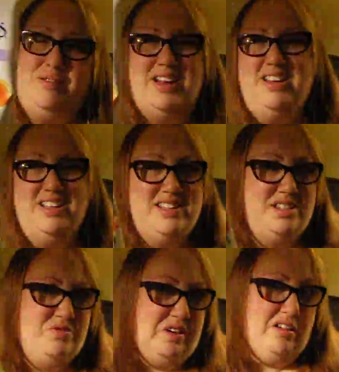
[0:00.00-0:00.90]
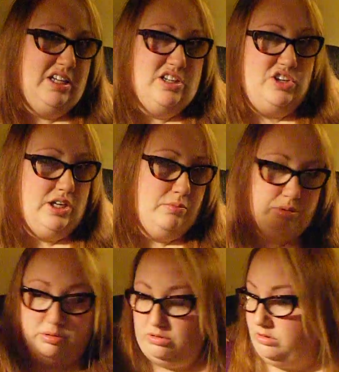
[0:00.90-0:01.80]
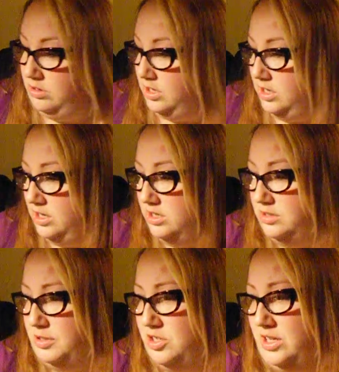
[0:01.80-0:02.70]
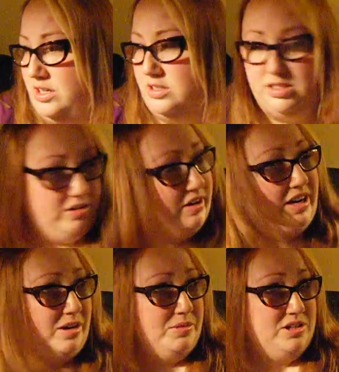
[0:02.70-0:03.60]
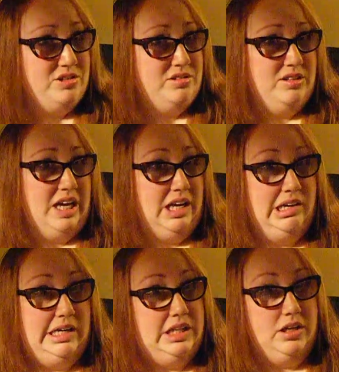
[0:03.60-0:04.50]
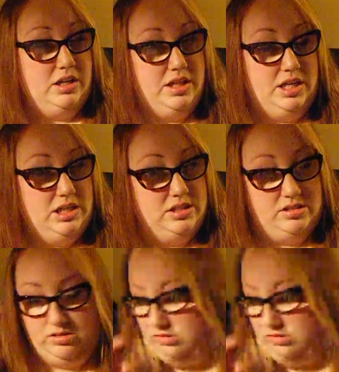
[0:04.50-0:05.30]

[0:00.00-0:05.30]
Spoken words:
I guess that's fairly cheap, especially considering how much, like, a lot of things